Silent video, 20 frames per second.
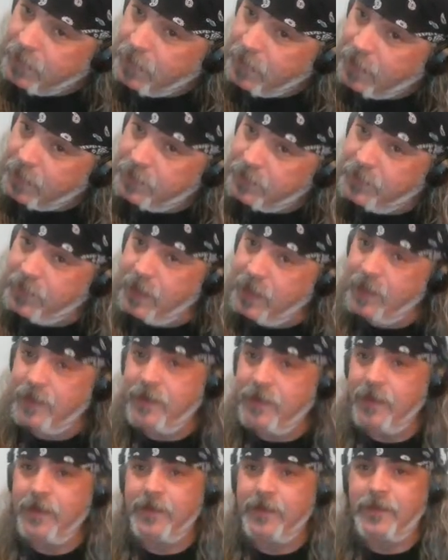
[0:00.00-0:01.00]

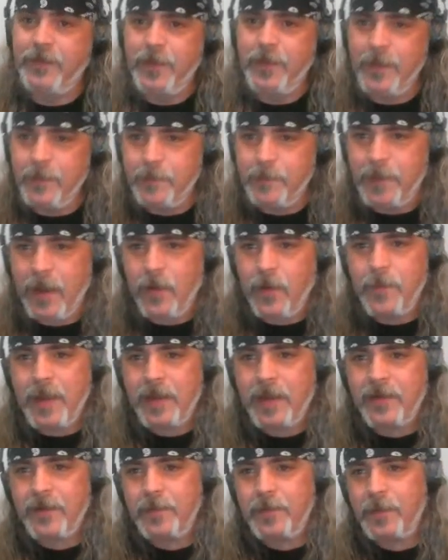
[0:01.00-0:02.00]

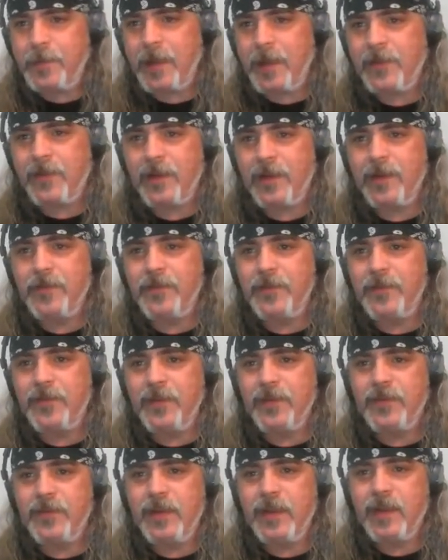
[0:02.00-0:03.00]
Bad Temper Badge, I didn't even see
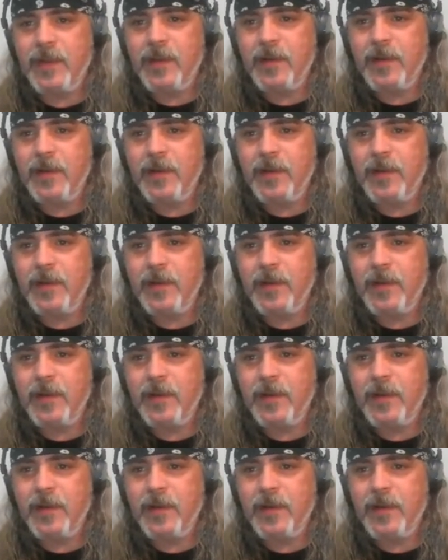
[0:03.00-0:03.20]
you sneak in here,